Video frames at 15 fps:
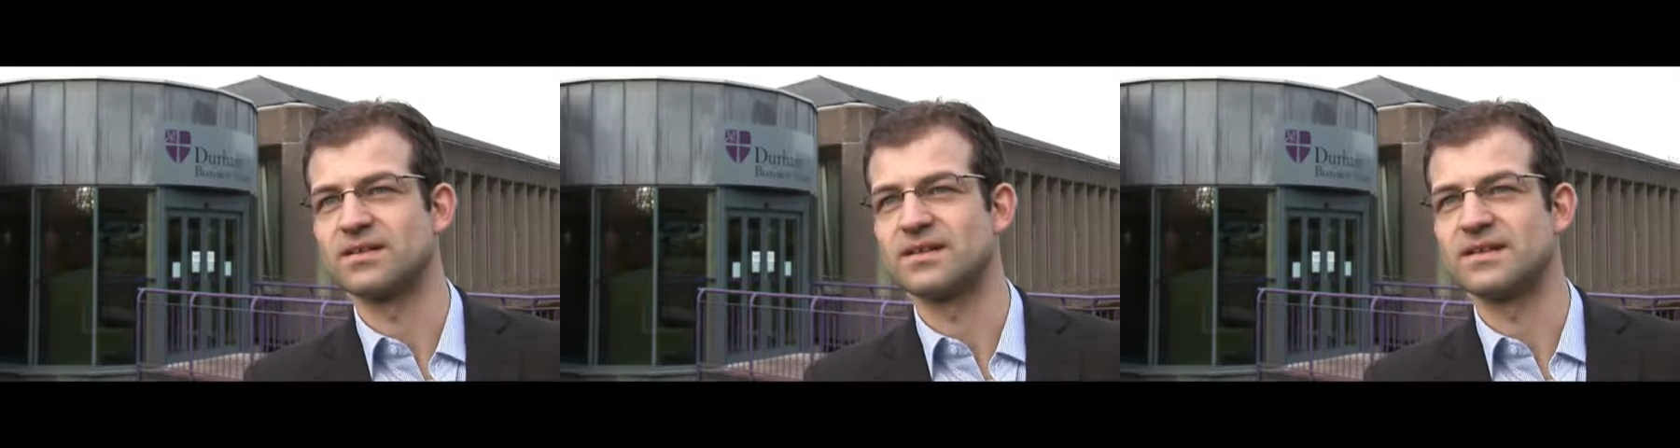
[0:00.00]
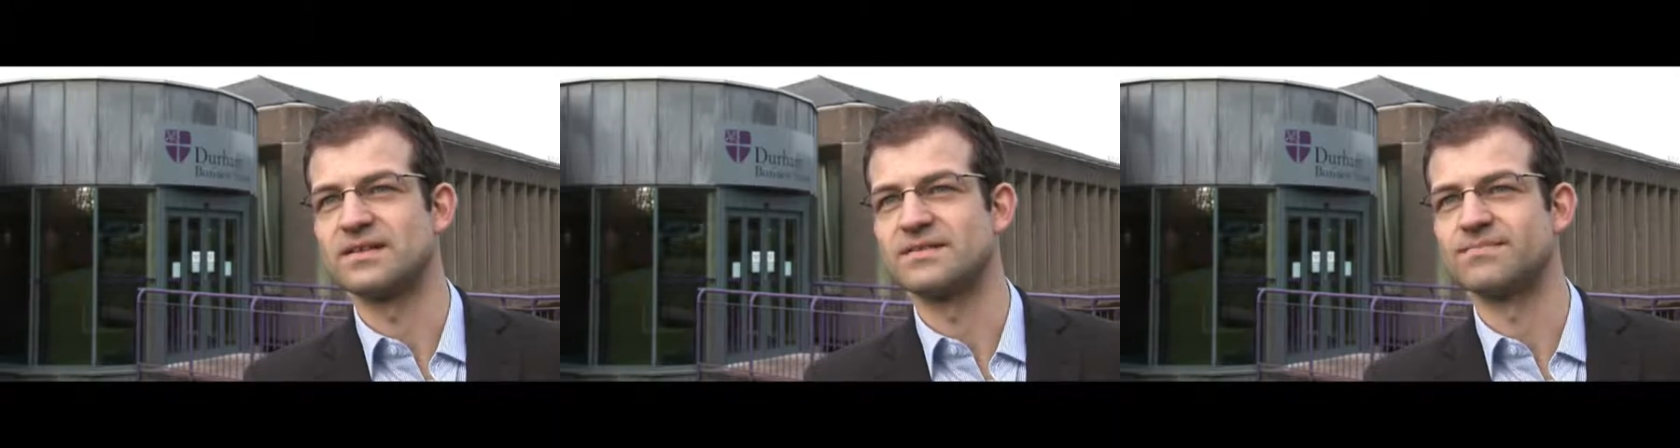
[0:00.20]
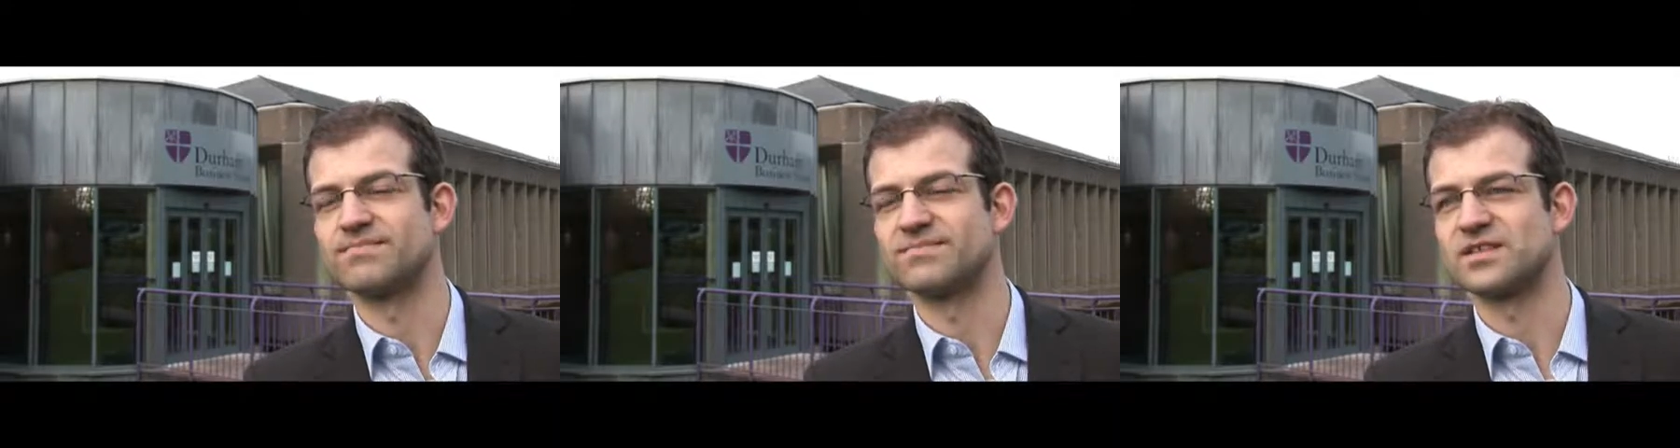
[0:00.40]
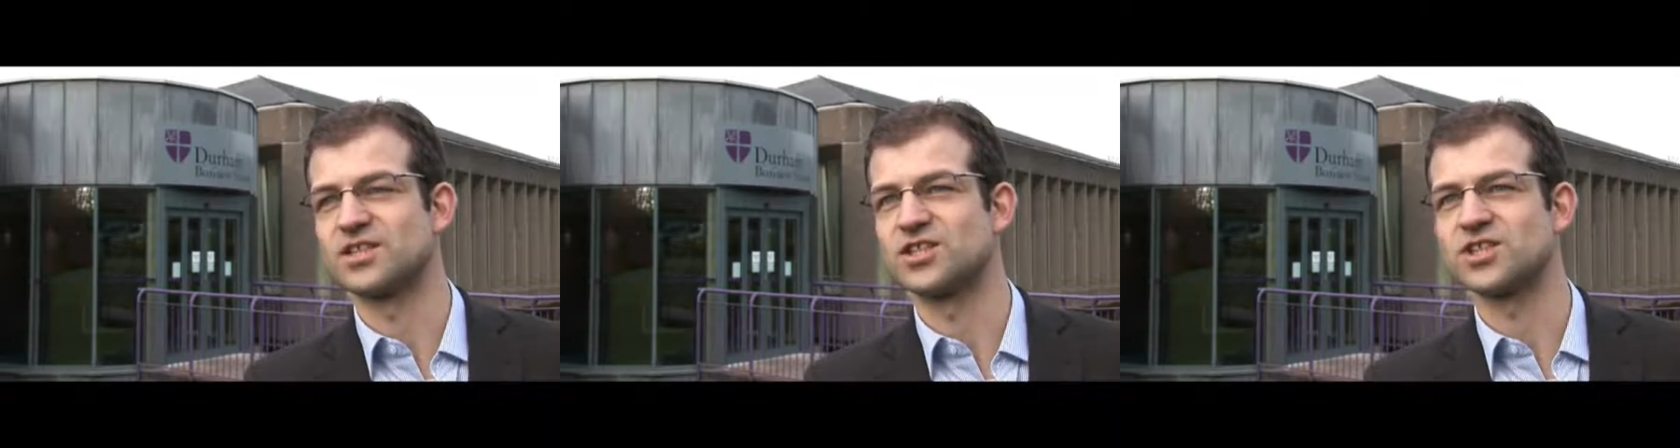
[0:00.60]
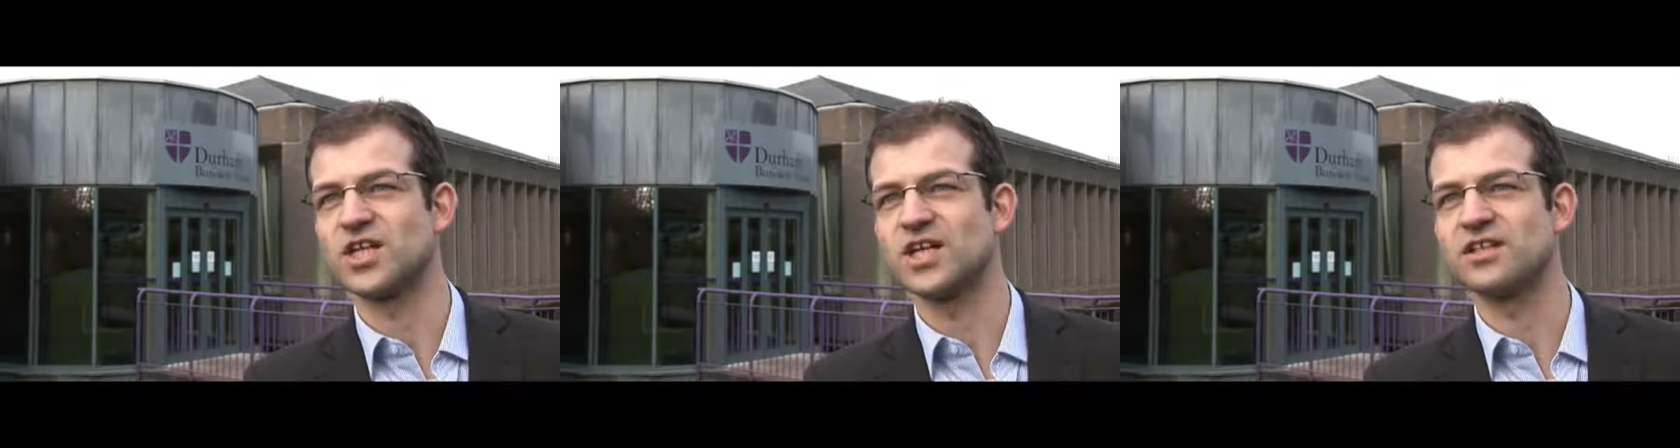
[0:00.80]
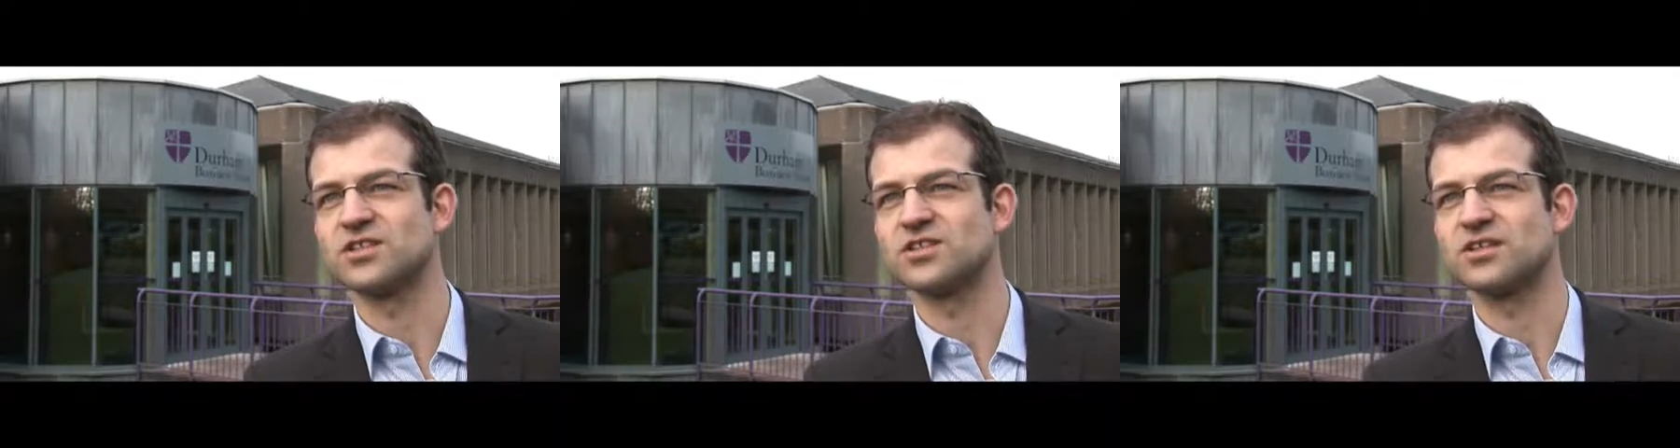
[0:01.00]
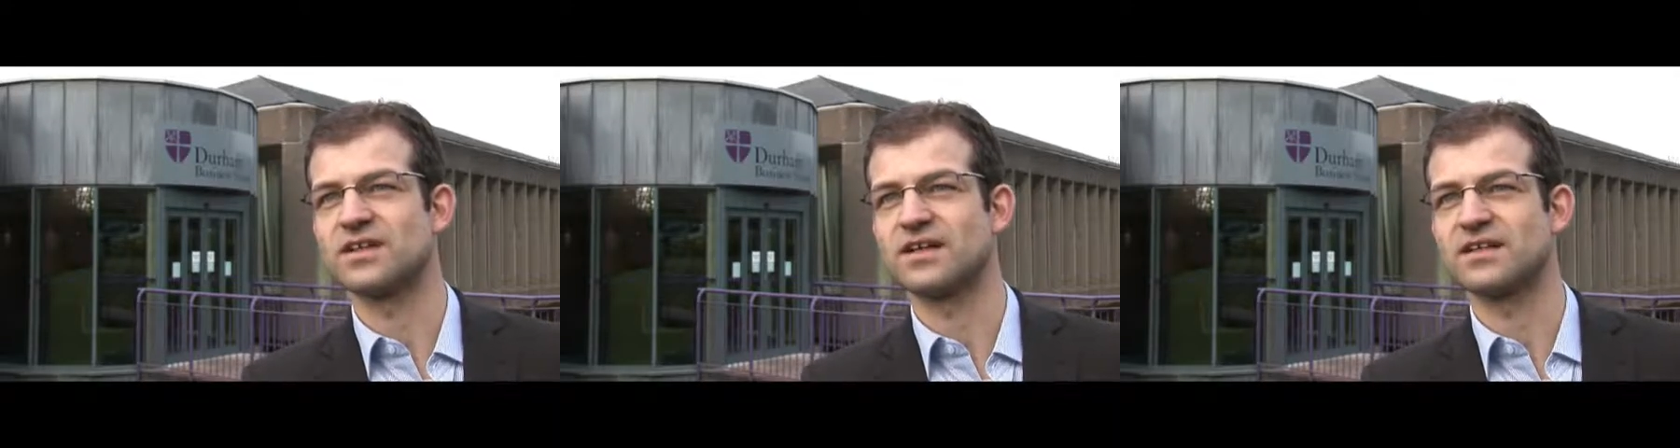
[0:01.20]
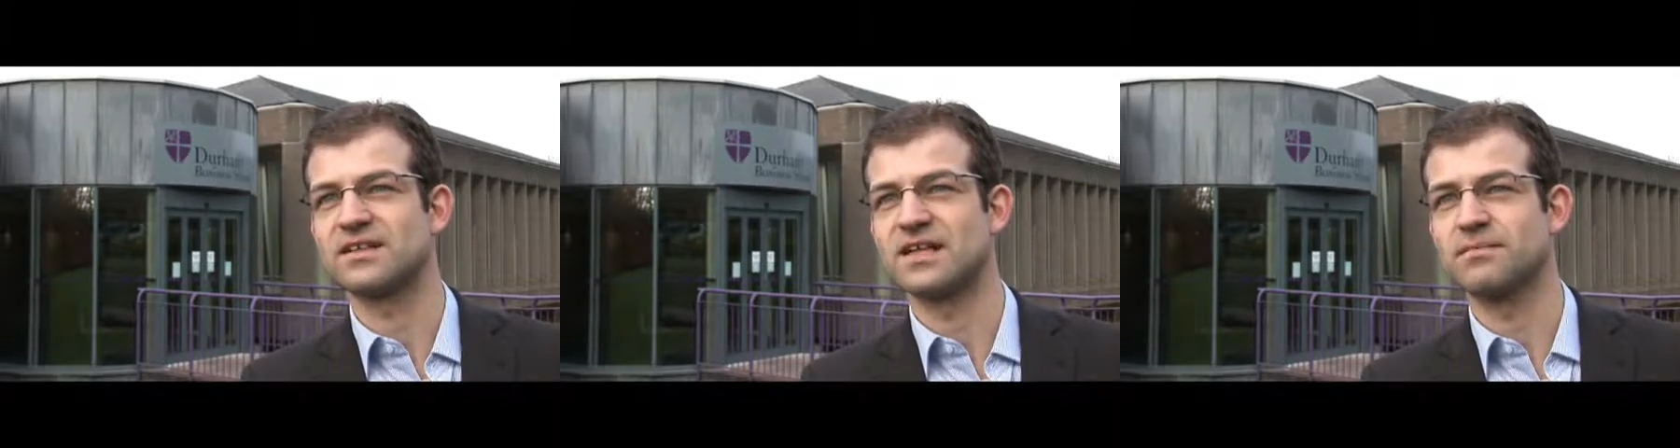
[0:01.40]
the challenge that
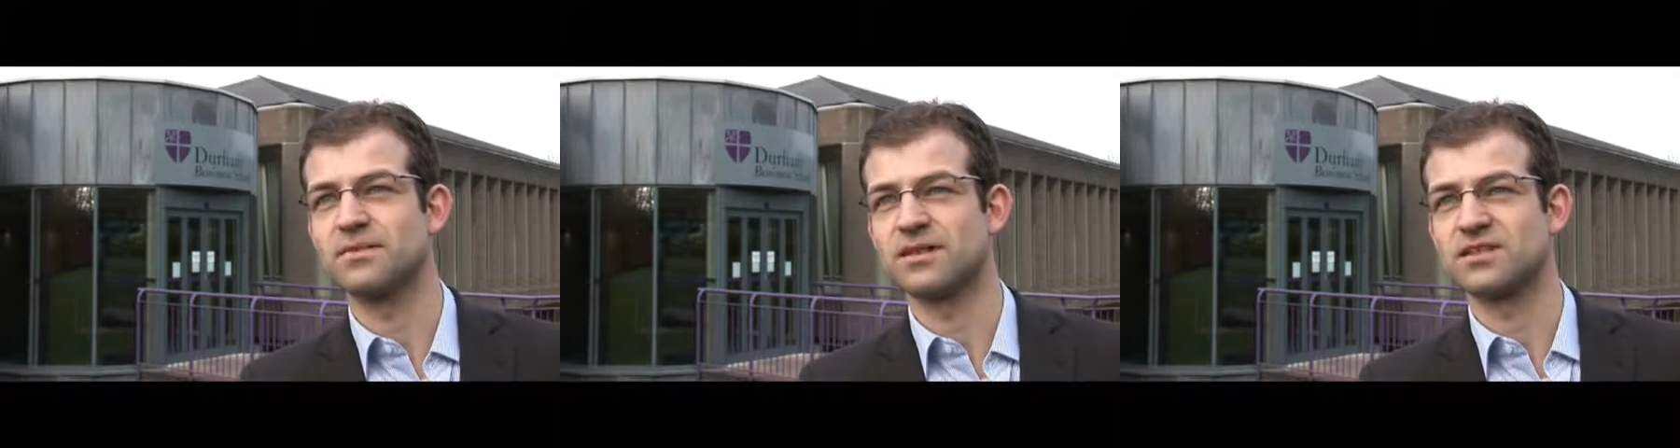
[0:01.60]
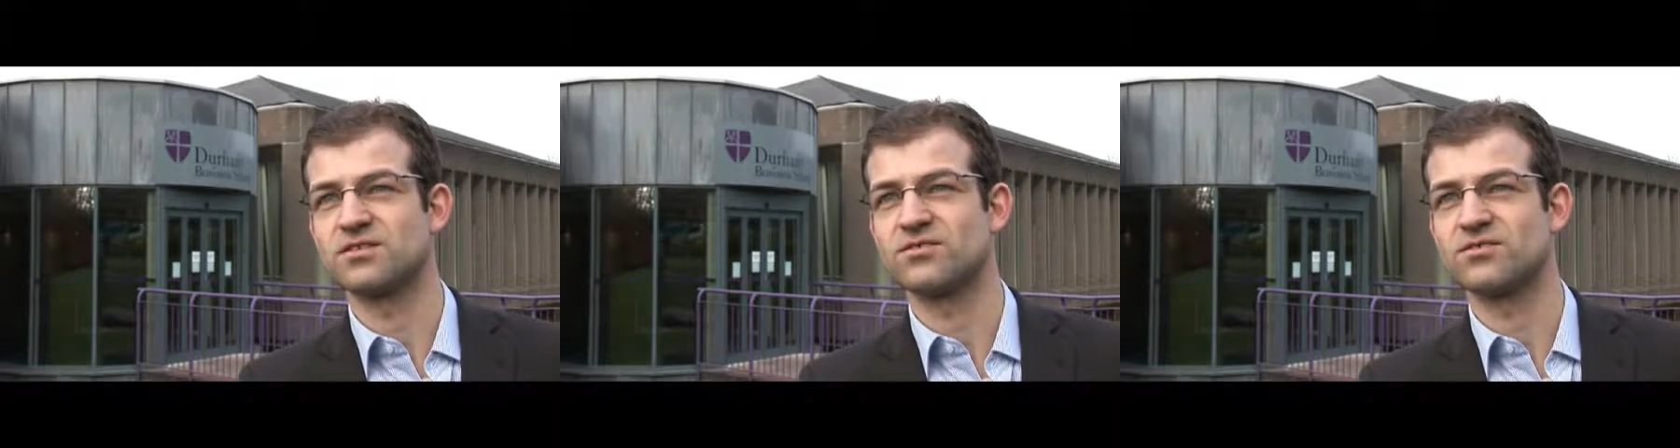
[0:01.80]
academics